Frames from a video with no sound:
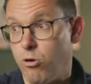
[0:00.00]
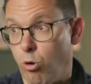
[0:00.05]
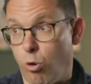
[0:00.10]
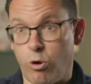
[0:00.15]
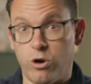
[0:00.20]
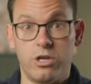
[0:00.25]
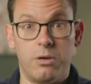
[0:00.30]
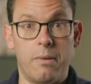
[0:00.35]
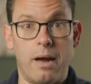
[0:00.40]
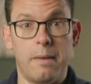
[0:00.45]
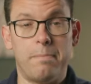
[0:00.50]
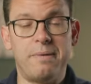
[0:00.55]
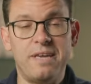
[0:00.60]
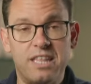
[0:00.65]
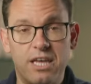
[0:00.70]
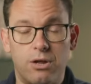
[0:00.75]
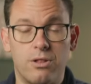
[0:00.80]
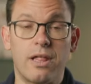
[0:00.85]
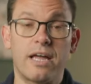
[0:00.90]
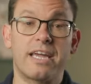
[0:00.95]
Or you might be
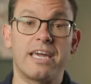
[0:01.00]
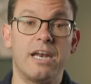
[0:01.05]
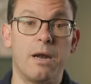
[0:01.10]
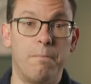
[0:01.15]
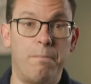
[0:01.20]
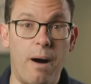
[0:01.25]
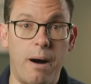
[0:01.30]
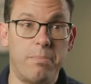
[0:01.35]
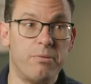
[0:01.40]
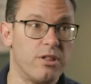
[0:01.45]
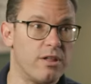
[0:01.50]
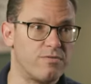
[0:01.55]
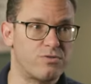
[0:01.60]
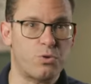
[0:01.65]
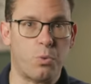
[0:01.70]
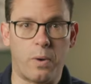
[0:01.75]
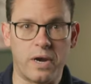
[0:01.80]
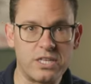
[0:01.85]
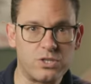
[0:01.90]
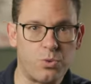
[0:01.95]
there like in a bubble of
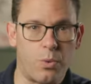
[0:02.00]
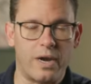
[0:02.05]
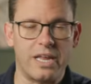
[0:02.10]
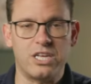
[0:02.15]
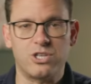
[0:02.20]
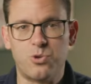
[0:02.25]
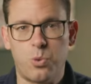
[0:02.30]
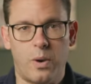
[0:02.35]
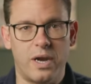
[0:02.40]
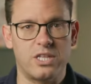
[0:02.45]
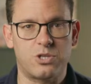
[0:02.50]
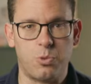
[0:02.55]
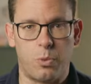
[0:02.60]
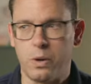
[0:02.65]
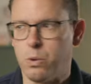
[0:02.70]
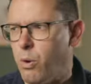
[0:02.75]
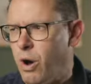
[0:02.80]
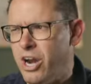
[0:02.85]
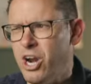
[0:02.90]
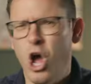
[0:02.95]
2020 and
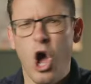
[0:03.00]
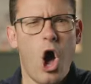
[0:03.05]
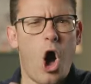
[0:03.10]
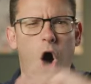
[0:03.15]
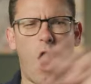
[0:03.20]
2021.